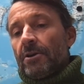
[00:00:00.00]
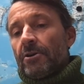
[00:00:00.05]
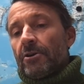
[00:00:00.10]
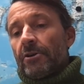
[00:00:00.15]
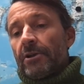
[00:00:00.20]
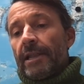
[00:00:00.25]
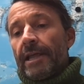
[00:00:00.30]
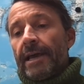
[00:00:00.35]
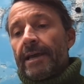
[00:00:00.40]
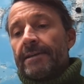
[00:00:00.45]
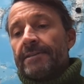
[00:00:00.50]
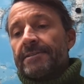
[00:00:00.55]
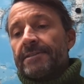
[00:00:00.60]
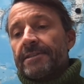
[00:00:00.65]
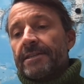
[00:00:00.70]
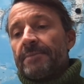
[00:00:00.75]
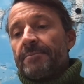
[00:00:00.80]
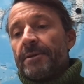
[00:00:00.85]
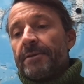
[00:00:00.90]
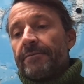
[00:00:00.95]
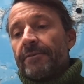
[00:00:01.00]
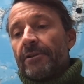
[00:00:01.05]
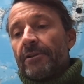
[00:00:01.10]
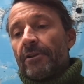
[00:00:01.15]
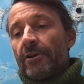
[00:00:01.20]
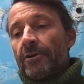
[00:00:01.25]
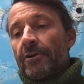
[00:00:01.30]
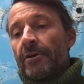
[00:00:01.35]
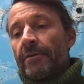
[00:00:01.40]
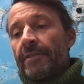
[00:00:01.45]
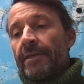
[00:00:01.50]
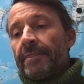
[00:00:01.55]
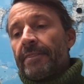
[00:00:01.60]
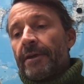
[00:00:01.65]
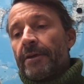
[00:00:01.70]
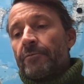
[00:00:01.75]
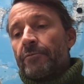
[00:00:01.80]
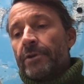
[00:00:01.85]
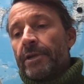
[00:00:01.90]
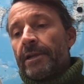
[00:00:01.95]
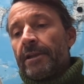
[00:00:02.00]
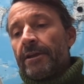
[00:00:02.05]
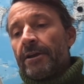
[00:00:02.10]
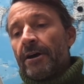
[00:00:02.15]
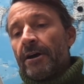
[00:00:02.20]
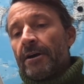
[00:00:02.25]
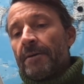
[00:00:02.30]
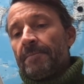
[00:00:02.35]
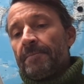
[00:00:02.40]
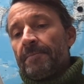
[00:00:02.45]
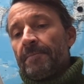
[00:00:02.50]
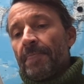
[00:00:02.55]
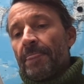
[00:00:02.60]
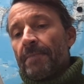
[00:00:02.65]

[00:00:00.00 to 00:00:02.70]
Her legs seem even longer than they really are